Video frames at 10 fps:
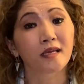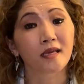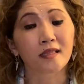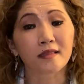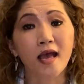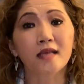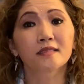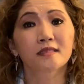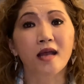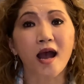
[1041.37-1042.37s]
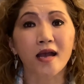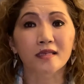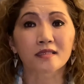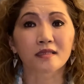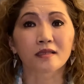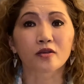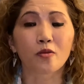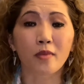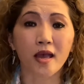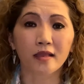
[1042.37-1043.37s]
That's the highest in
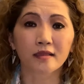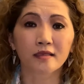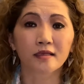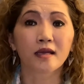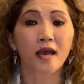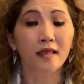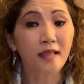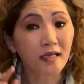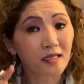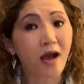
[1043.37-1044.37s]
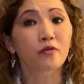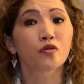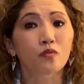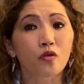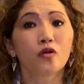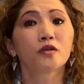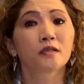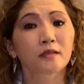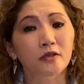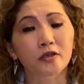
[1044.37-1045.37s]
command. And that's how your word
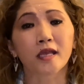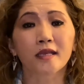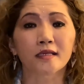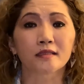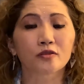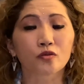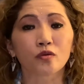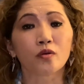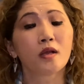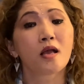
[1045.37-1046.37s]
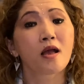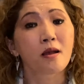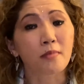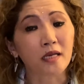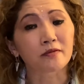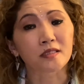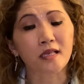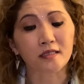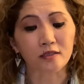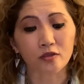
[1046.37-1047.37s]
created, through
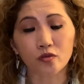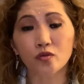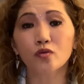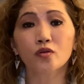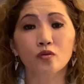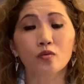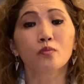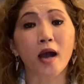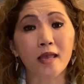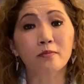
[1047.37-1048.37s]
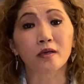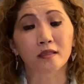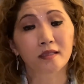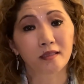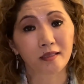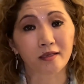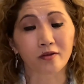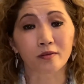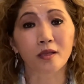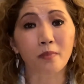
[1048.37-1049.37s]
manifestation, through your Bible,
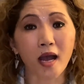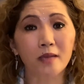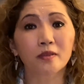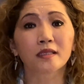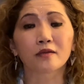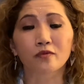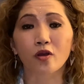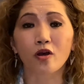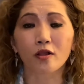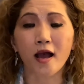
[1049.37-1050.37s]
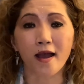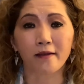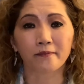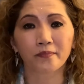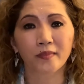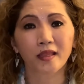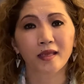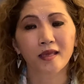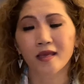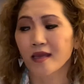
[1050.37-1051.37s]
the Bible that we all have.
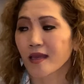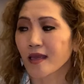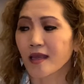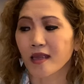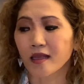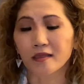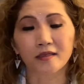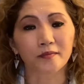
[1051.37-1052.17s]
And